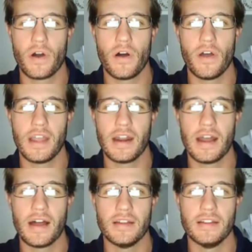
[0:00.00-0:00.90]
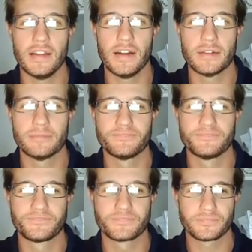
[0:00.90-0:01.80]
all hanging out in
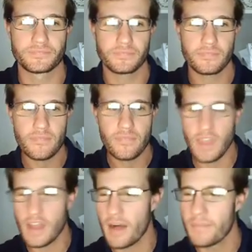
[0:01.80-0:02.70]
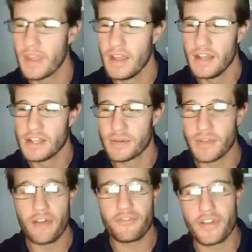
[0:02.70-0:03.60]
there. So
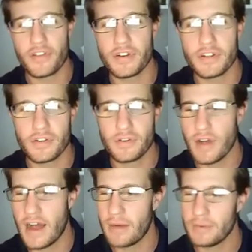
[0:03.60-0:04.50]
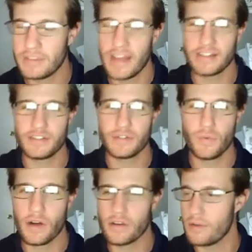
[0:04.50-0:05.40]
without further ado, I would like to
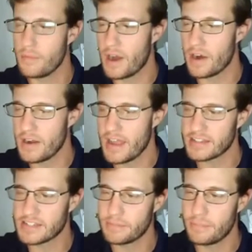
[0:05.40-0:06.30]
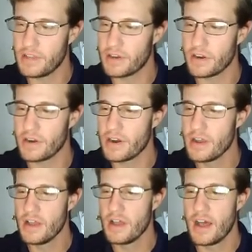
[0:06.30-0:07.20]
welcome our next speaker.
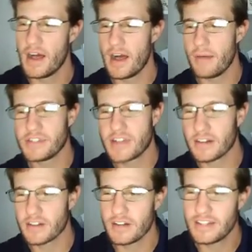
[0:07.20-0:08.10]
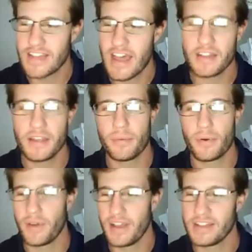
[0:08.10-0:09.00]
Is Dr. Natalia
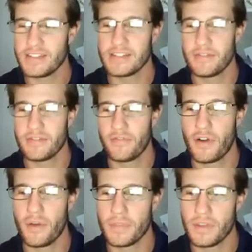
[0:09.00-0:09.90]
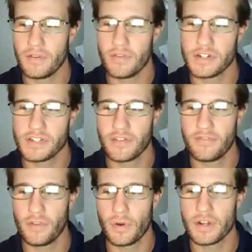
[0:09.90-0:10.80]
Peres from the University of
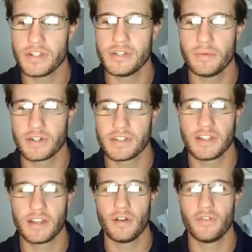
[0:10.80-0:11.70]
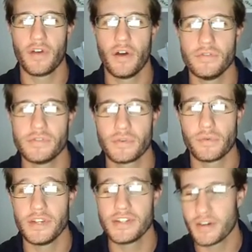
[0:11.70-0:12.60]
Florida. She works at the Gulf Coast
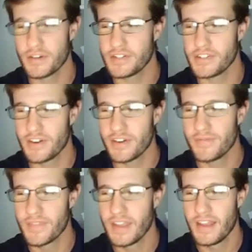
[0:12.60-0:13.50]
Research Center.